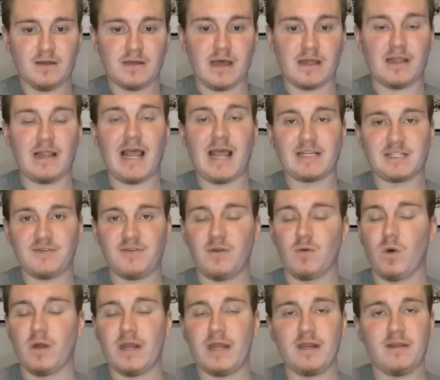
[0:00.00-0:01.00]
Now the last few,
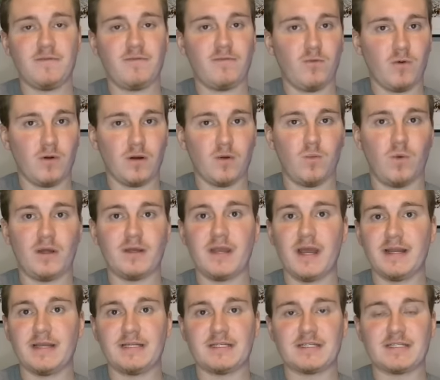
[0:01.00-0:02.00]
184,
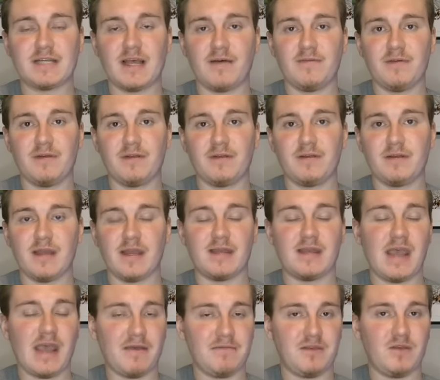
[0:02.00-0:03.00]
197, and
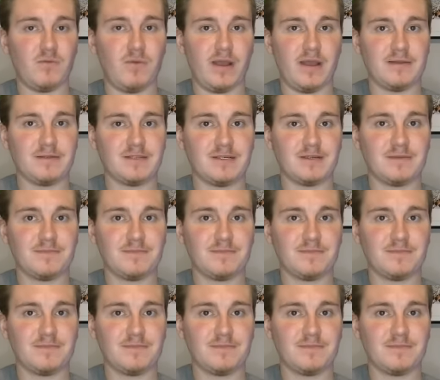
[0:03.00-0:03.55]
heavyweight.